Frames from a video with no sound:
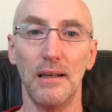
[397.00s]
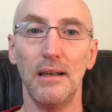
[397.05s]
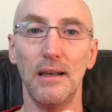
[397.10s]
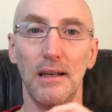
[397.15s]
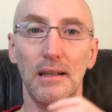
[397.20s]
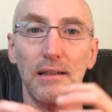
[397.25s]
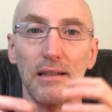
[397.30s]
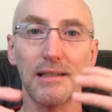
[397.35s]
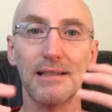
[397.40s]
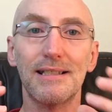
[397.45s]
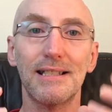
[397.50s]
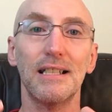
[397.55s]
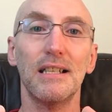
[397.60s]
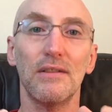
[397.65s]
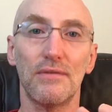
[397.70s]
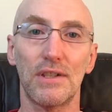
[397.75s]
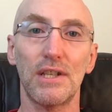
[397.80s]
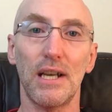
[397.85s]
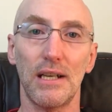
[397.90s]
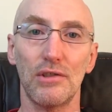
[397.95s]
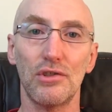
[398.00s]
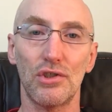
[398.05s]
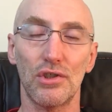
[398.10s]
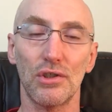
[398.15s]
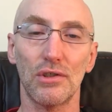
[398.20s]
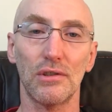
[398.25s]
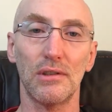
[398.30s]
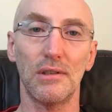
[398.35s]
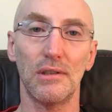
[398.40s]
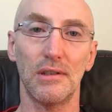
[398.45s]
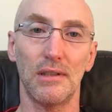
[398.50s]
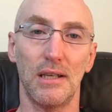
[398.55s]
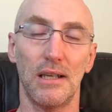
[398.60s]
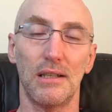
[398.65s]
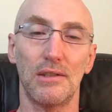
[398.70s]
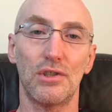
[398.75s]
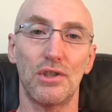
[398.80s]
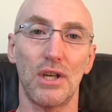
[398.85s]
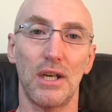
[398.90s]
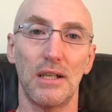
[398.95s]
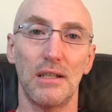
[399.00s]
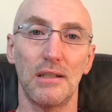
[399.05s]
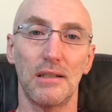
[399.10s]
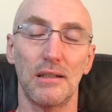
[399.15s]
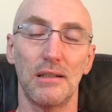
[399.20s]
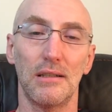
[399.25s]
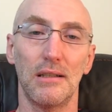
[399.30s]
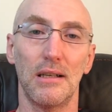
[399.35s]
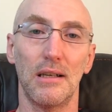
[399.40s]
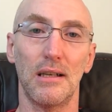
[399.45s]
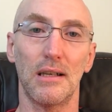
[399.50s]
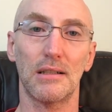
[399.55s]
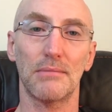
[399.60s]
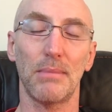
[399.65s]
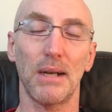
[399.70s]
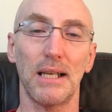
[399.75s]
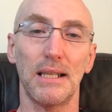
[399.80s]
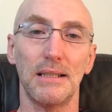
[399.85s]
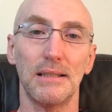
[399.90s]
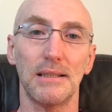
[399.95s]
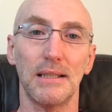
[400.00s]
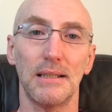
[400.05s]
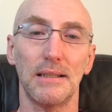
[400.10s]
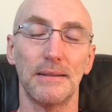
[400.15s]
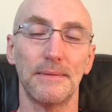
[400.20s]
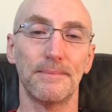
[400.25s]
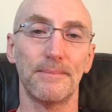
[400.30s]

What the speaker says: in this sea of tension, as Shane explains it.